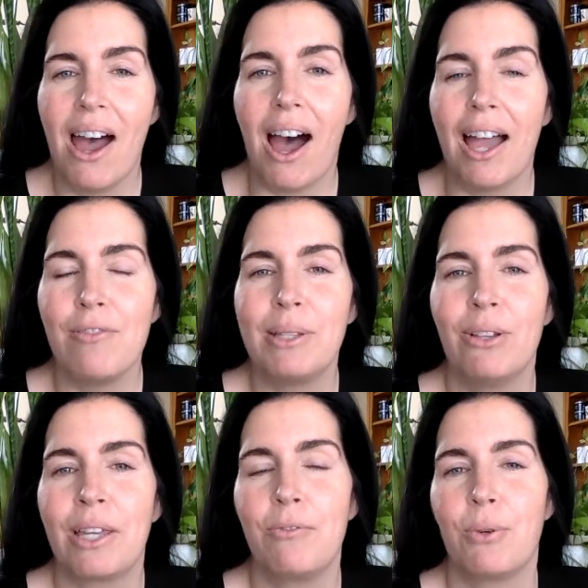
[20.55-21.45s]
I've been
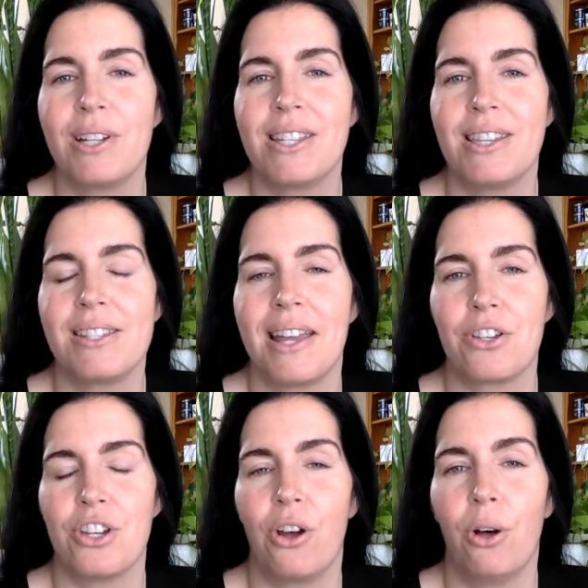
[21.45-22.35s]
looking forward to this
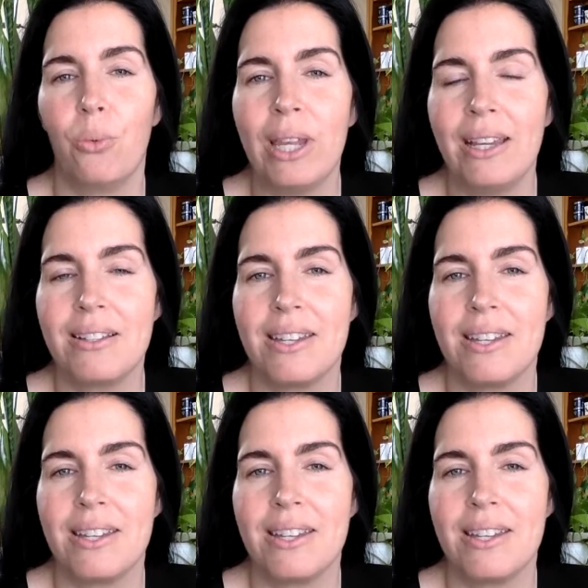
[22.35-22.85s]
session all week.